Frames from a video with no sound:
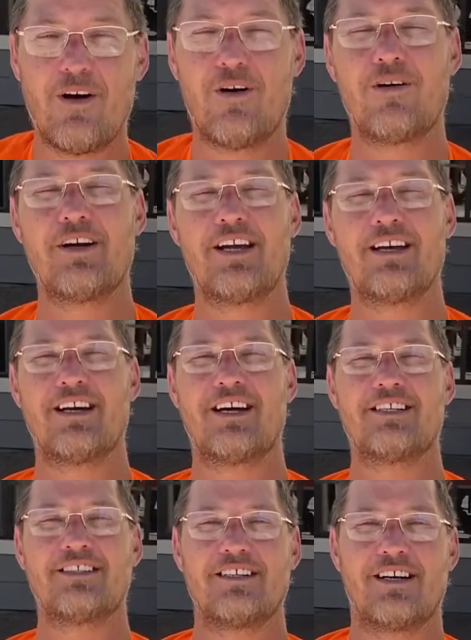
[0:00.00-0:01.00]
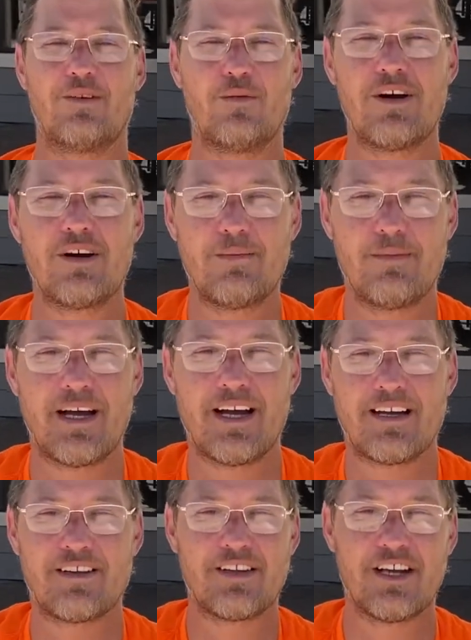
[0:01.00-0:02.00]
oh okay guys, uh, welcome
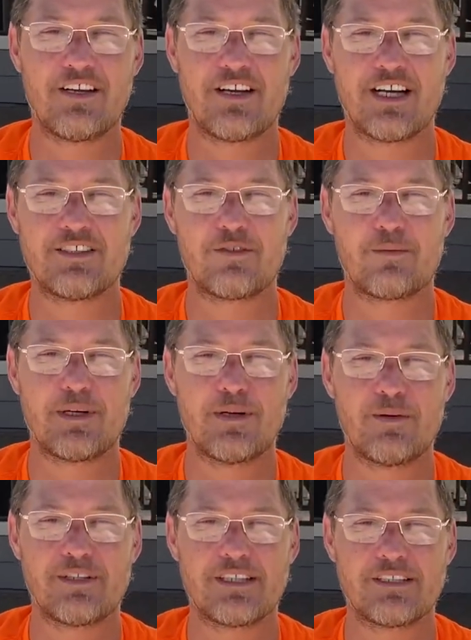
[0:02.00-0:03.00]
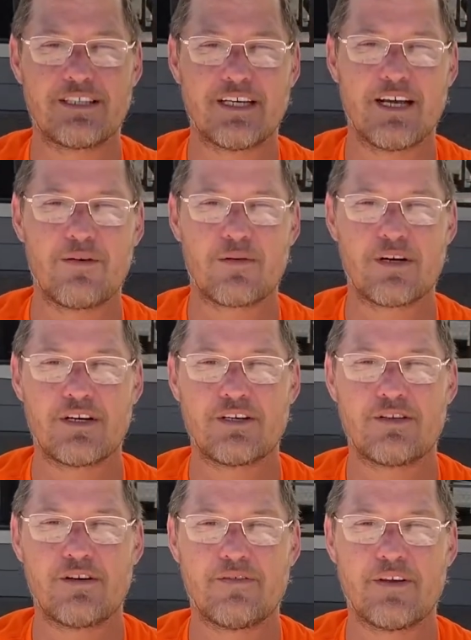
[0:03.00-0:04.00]
back. Thank you guys for being with us today. We're gonna
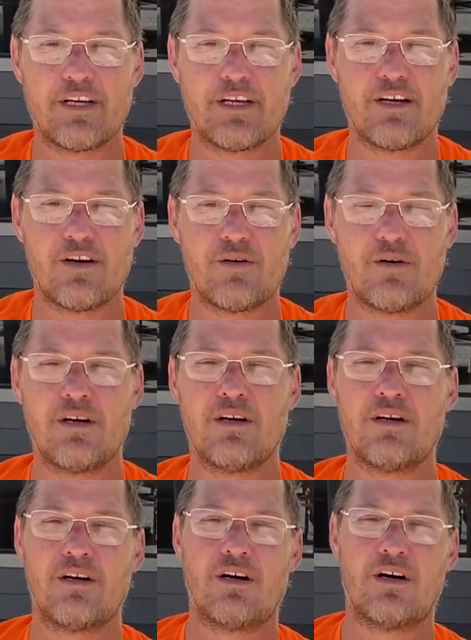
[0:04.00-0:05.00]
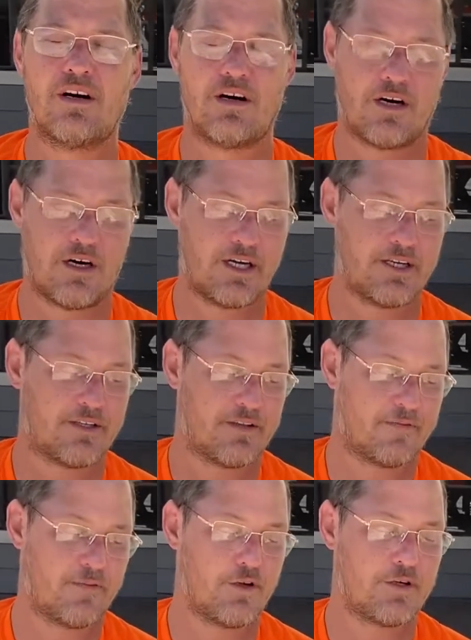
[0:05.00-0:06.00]
do a video on the
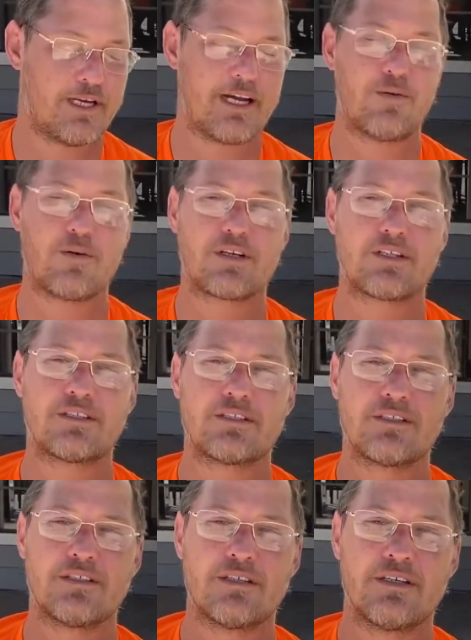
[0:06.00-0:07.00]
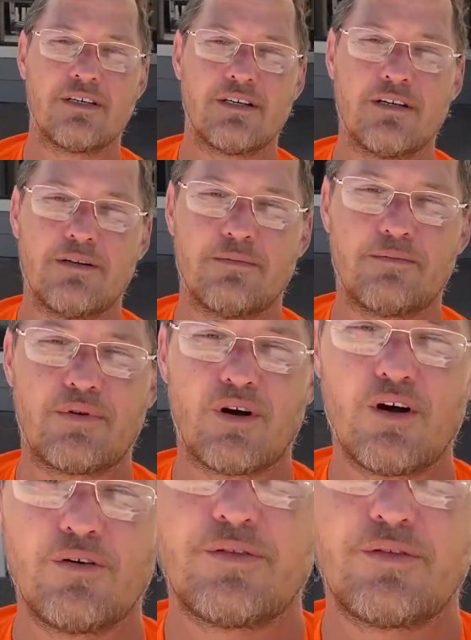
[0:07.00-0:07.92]
Fluke Networks Pro